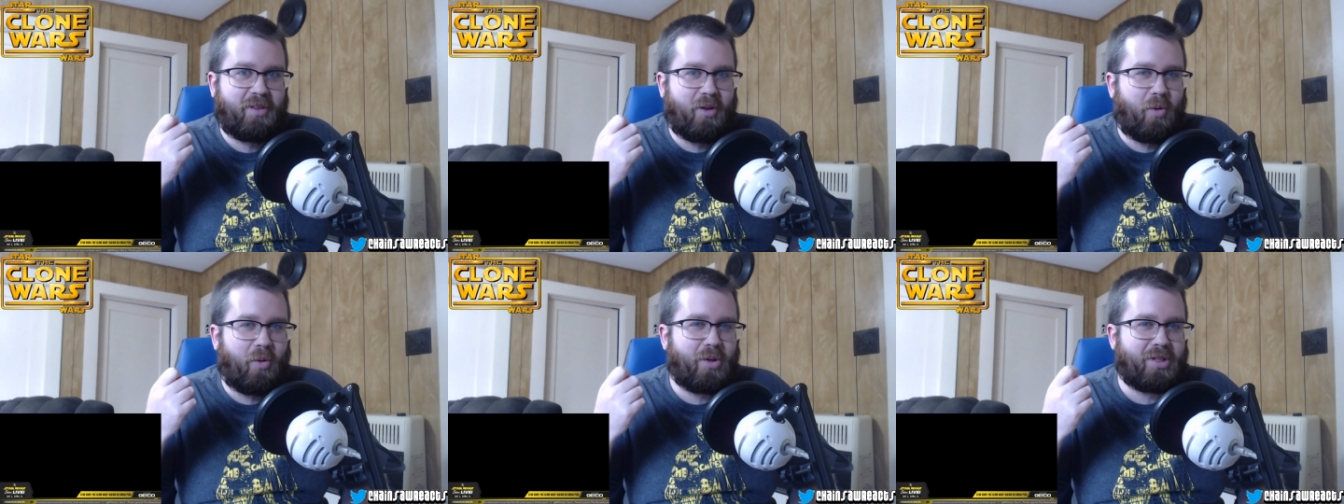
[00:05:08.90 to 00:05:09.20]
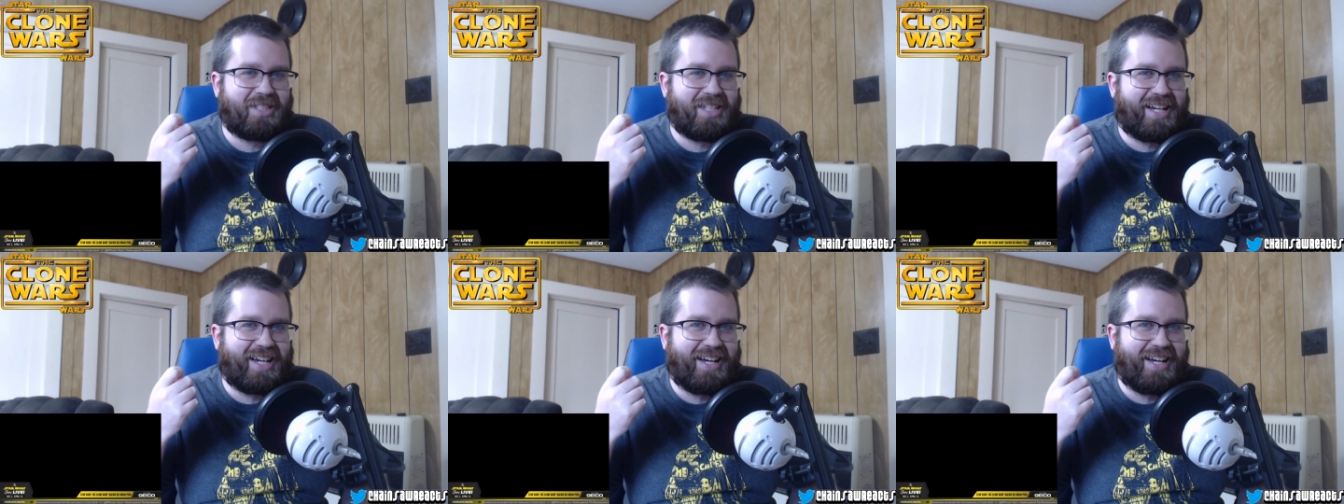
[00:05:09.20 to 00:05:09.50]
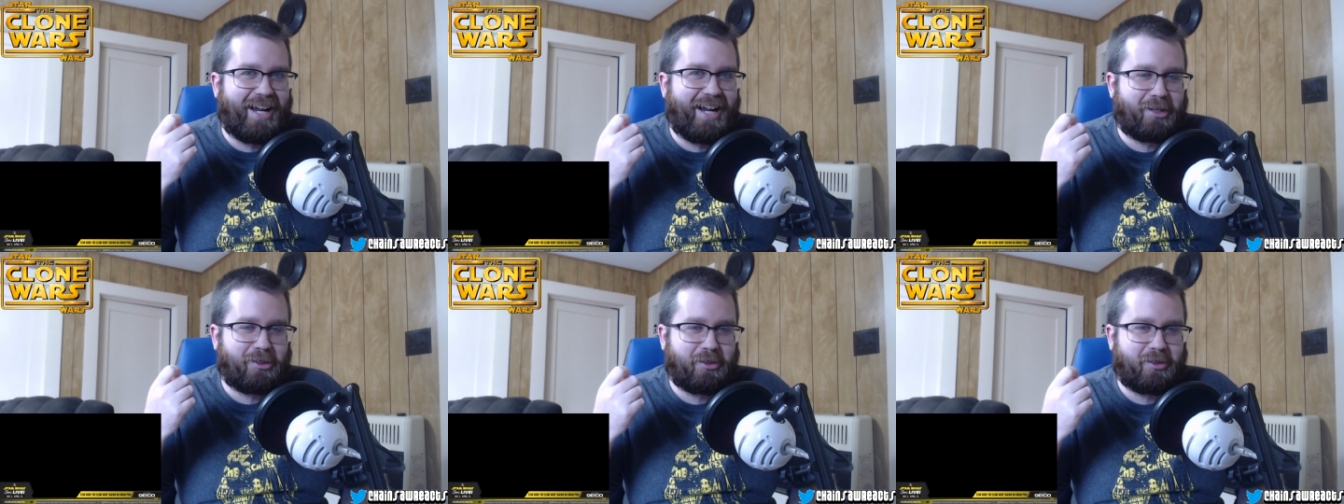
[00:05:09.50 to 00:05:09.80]
What's the
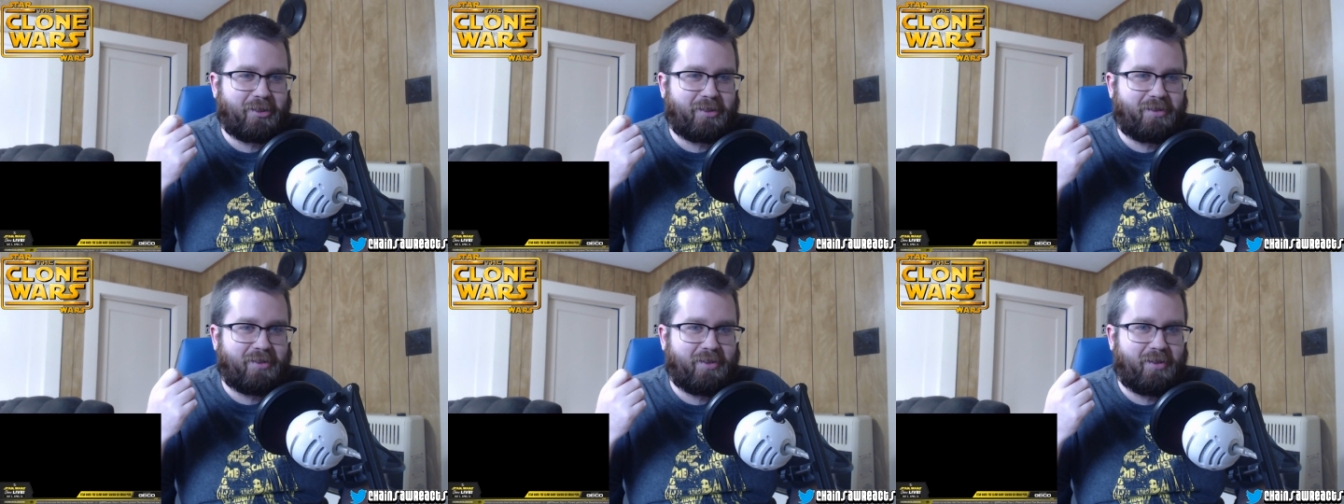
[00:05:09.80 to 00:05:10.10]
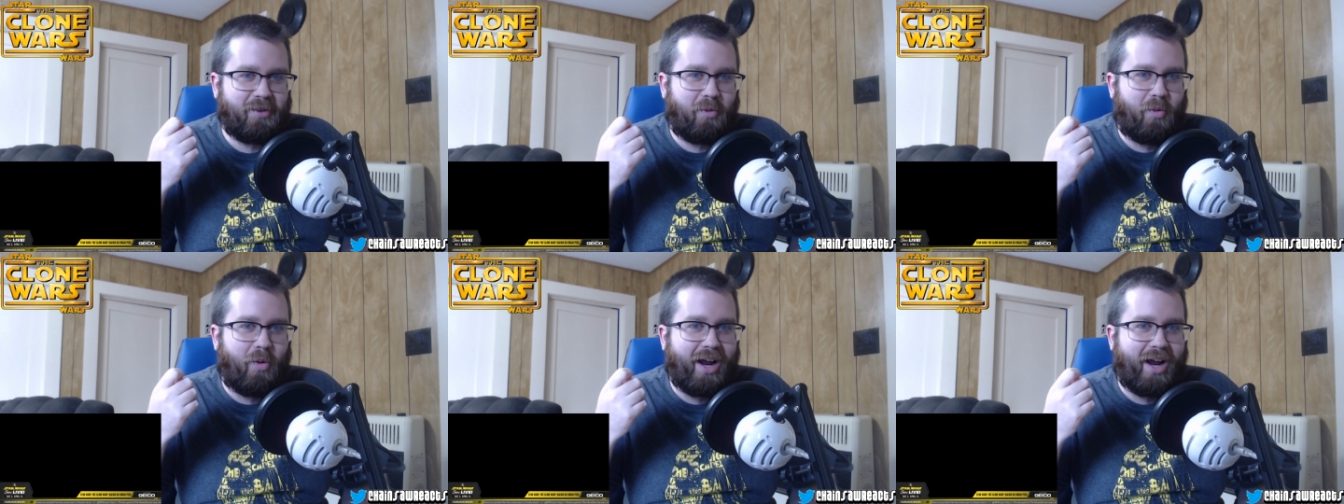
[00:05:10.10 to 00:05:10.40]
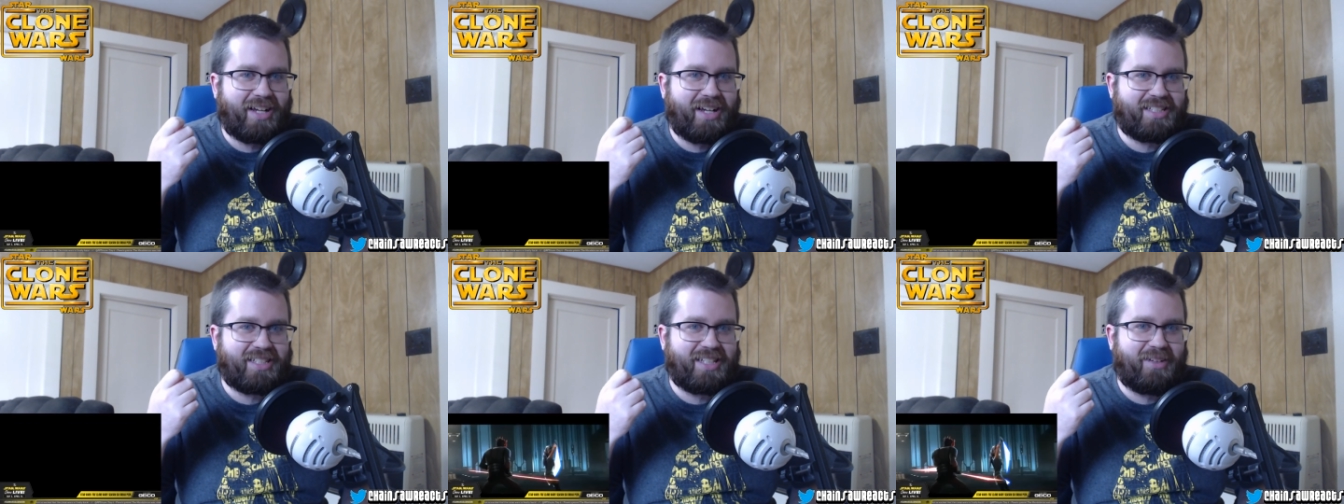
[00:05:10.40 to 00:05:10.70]
connection? Why
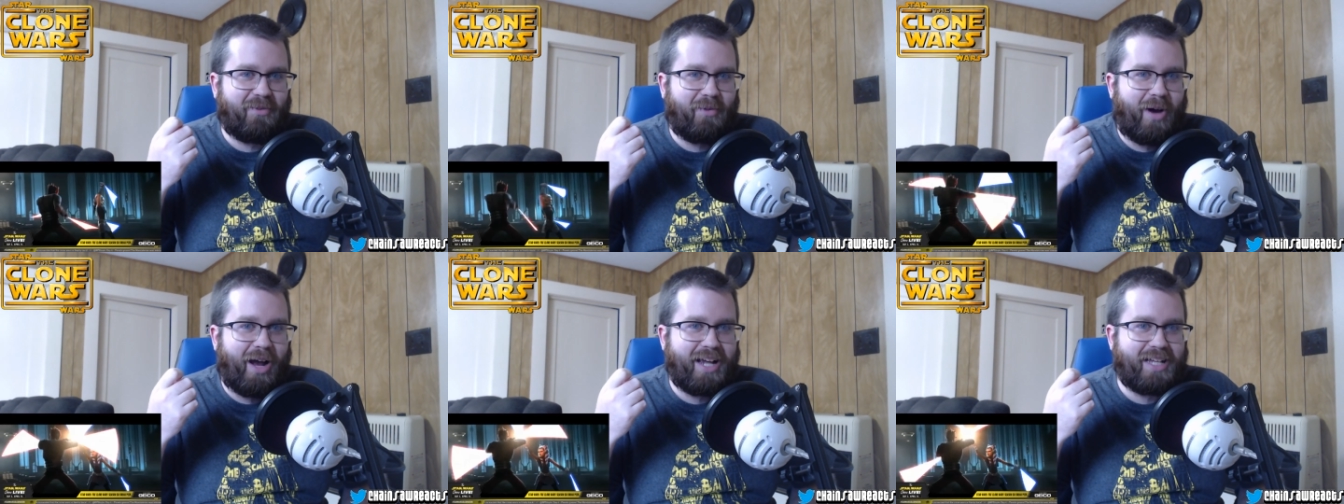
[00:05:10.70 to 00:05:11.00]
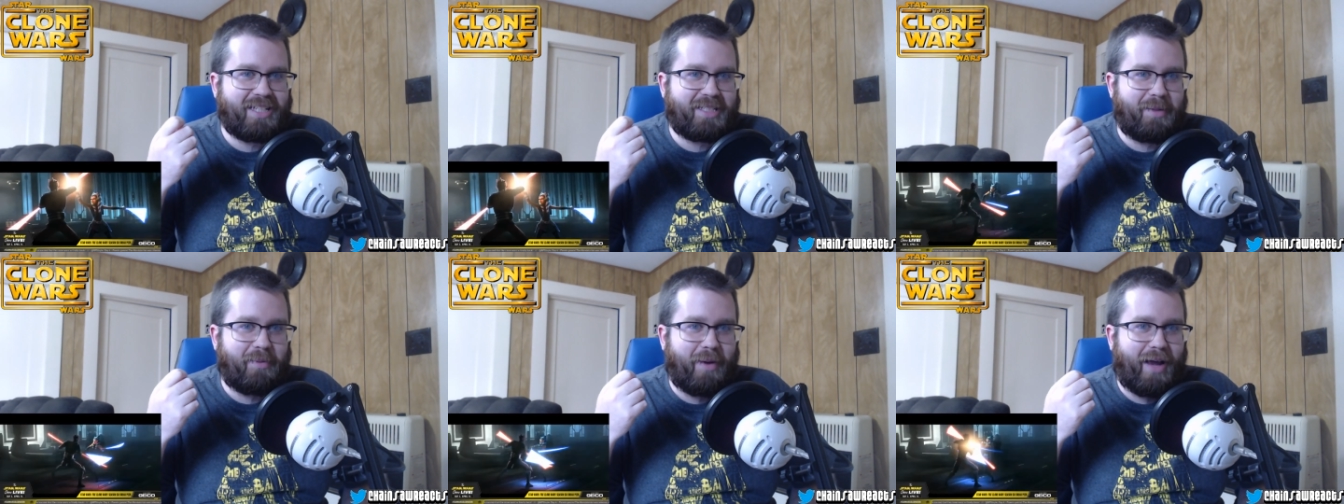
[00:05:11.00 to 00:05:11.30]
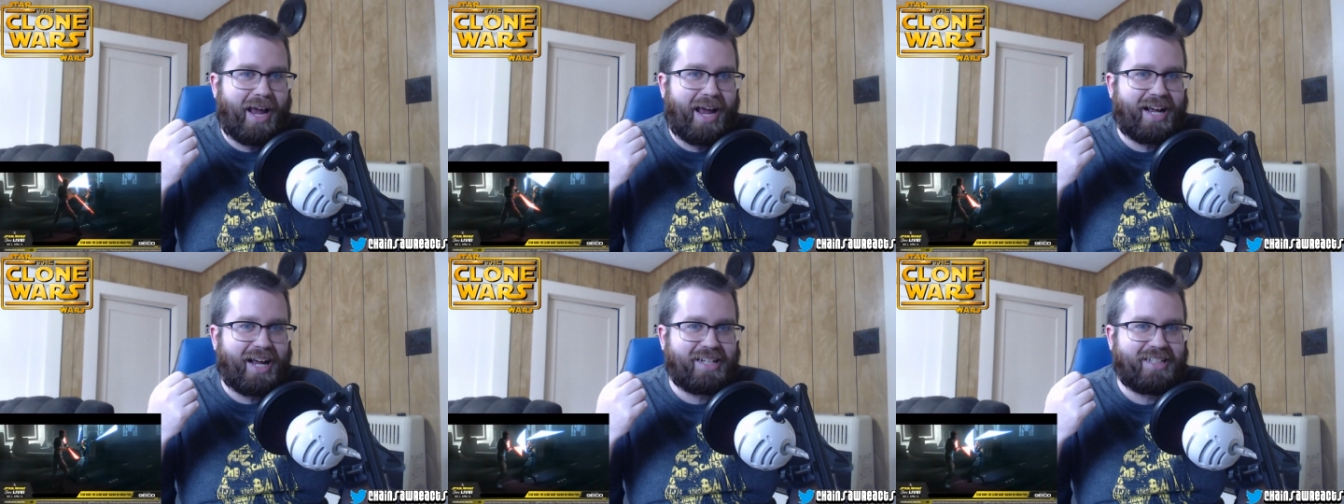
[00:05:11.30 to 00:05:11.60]
is he, why is he
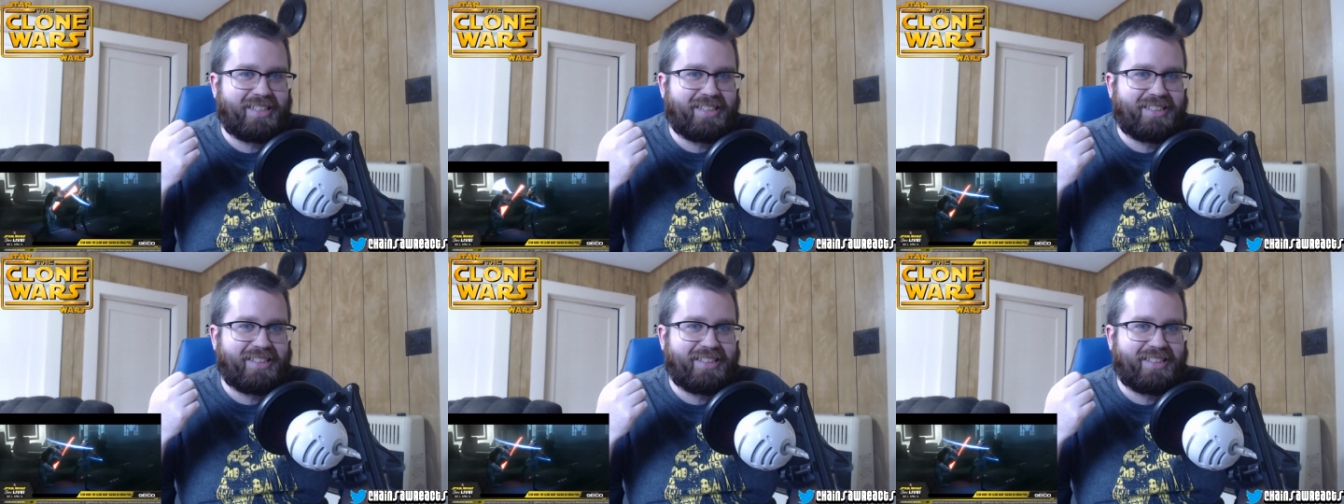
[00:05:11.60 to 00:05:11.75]
back?